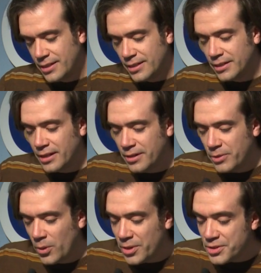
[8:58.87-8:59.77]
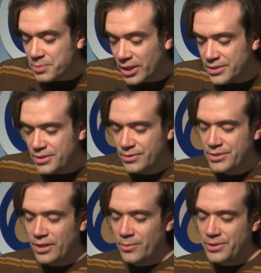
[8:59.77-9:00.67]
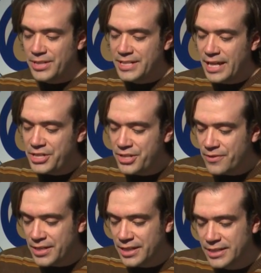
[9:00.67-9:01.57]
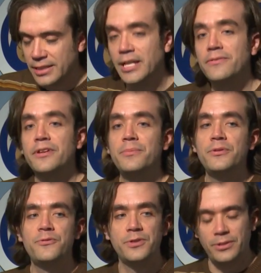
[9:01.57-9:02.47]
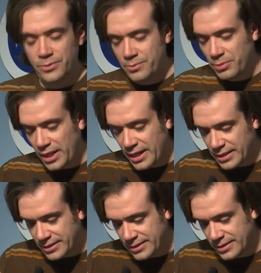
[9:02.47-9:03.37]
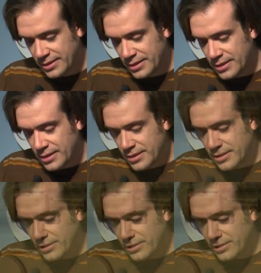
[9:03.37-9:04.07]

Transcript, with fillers: the gun Mobius placed to his heart with the intention of ending his life had been filled with blanks. The